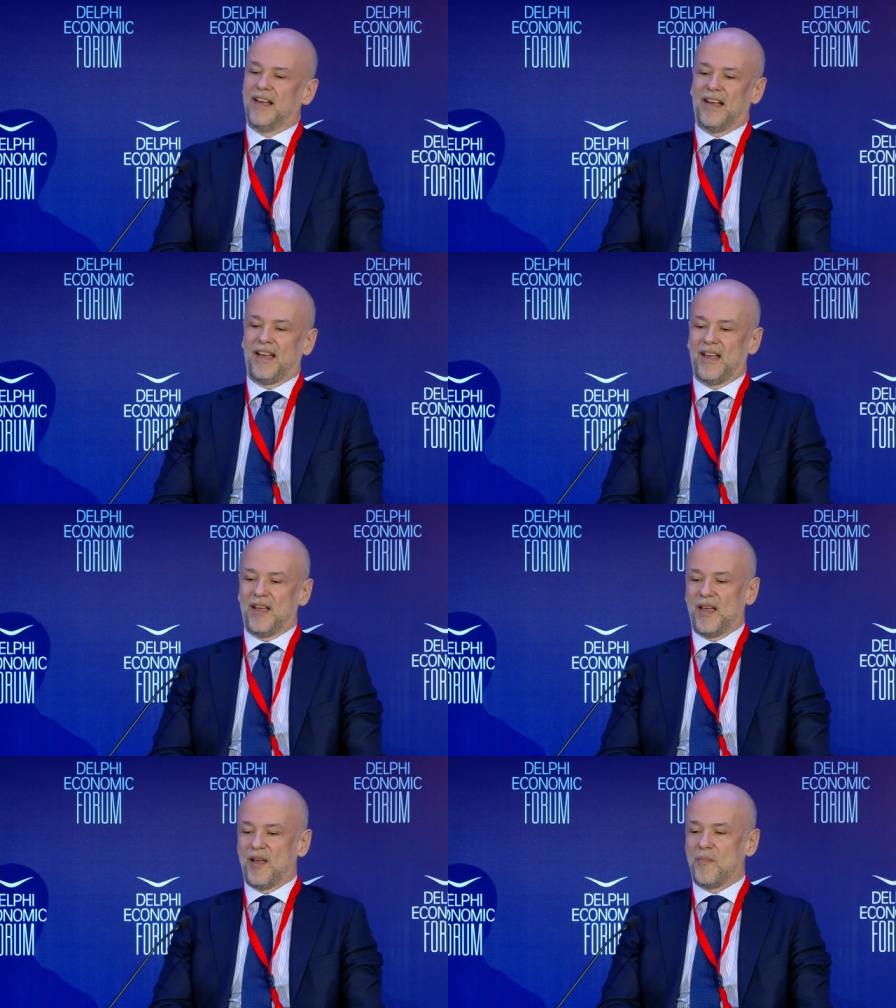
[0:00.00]

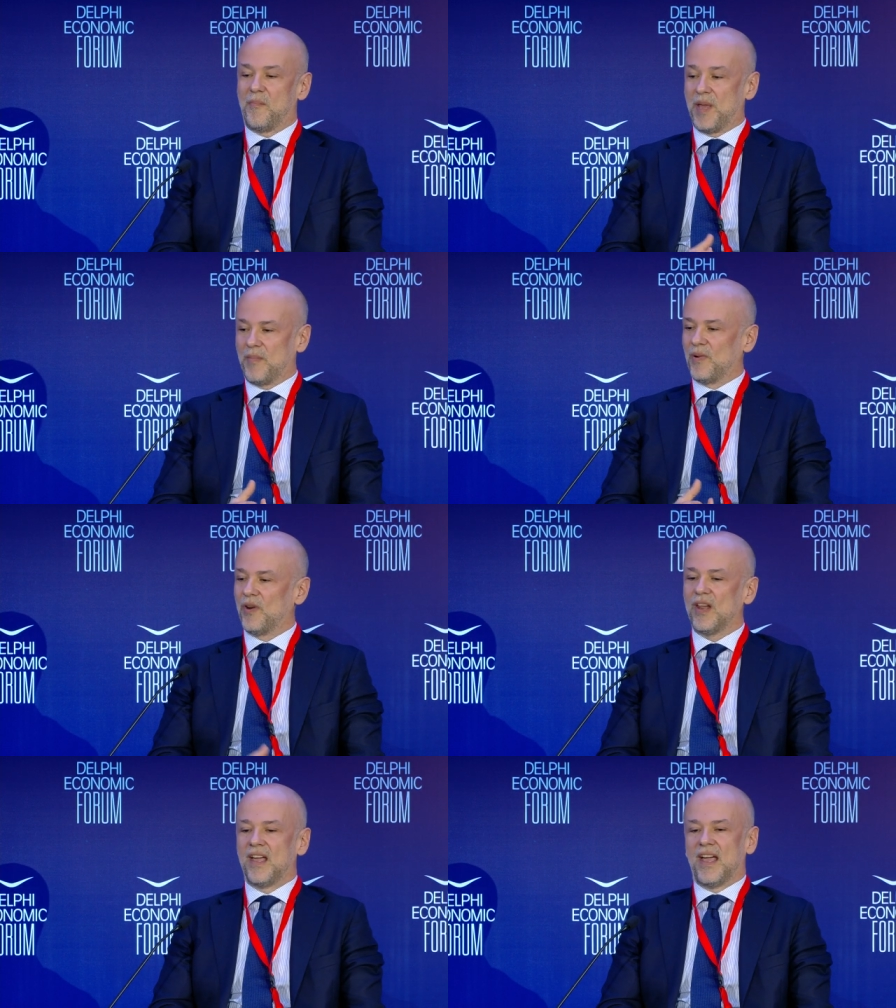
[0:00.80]
uh,
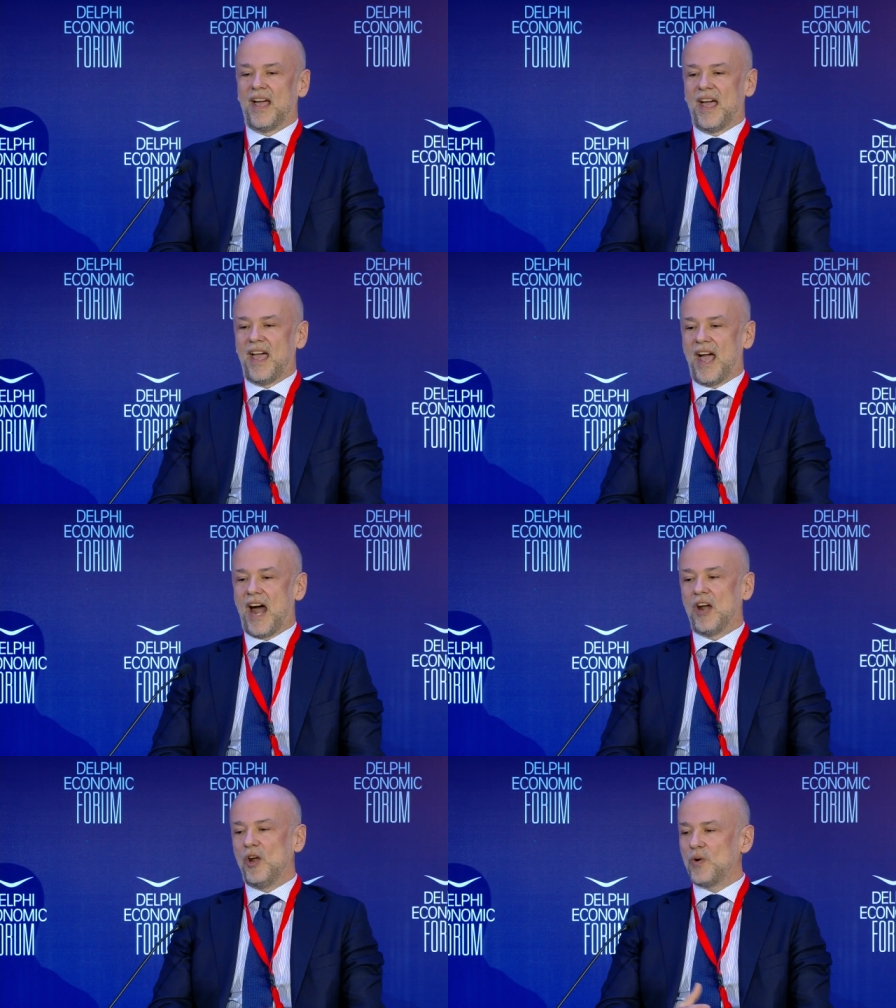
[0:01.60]
people uh,
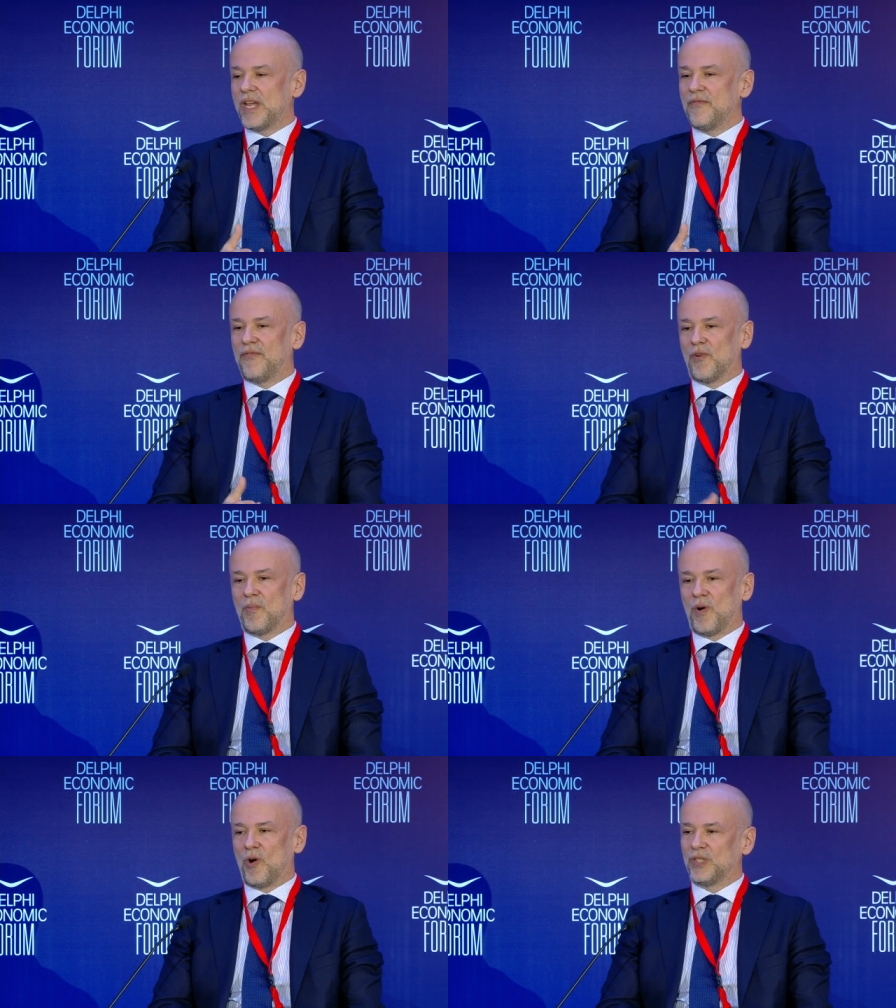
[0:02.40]
are looking for
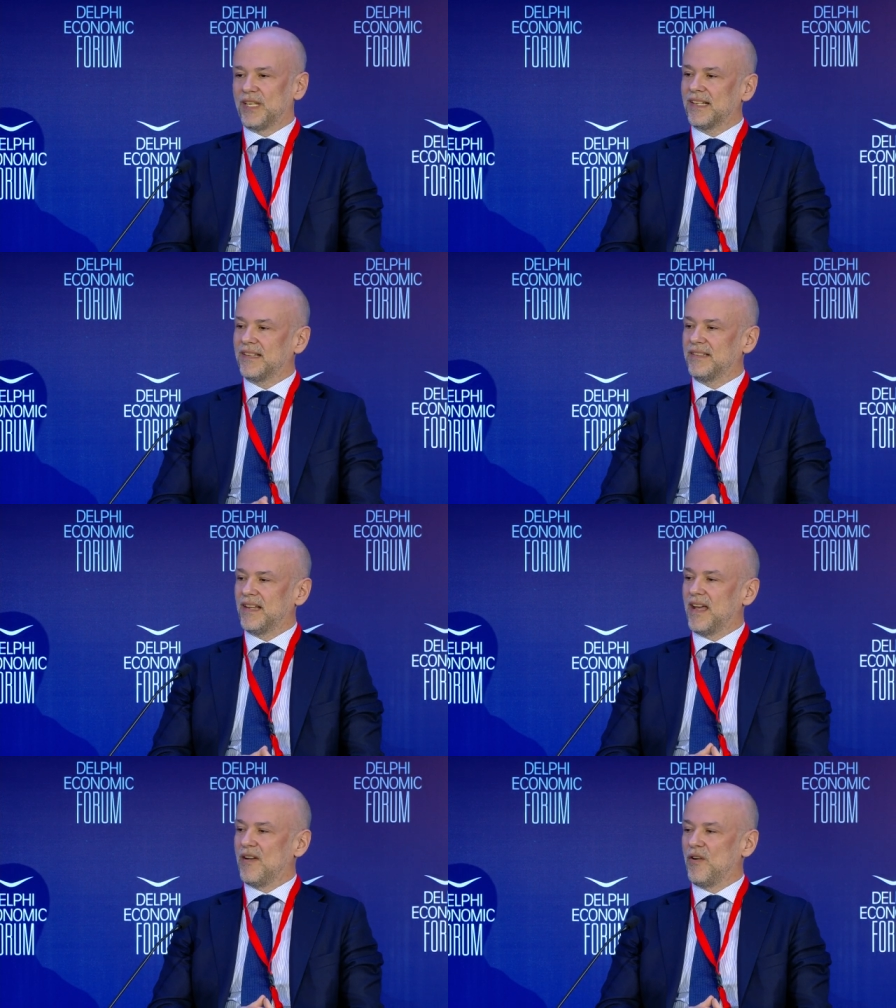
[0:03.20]
products
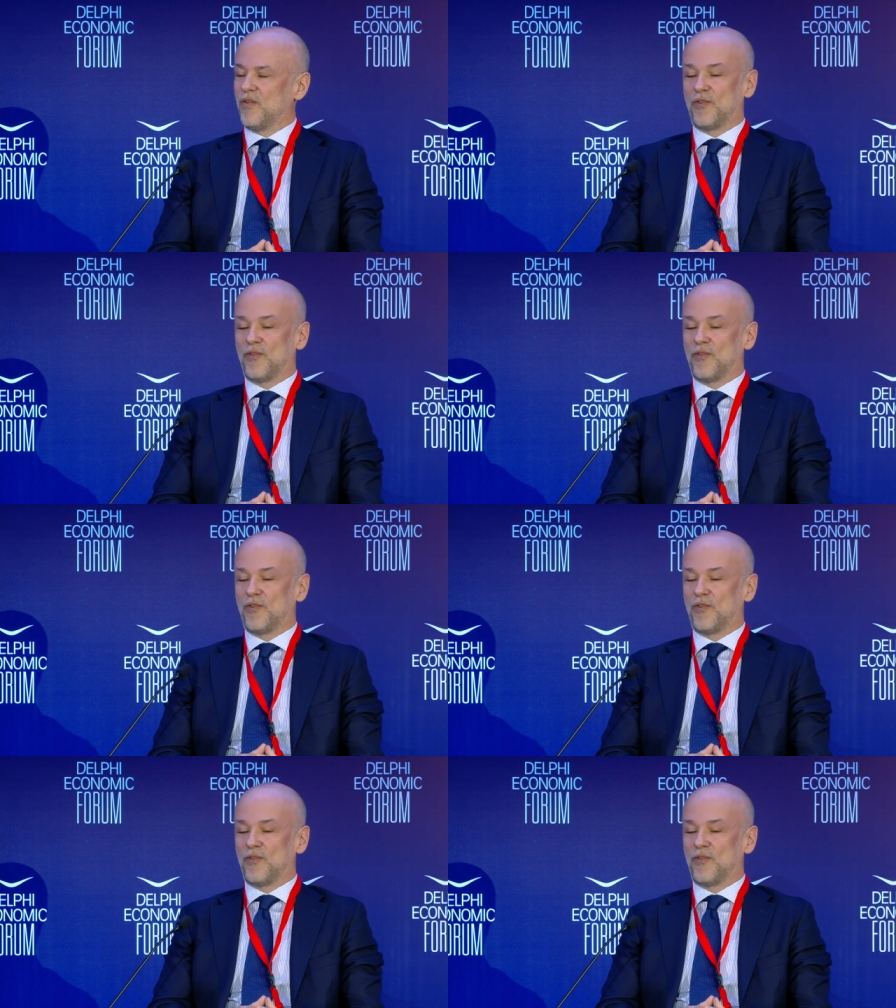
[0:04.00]
uh,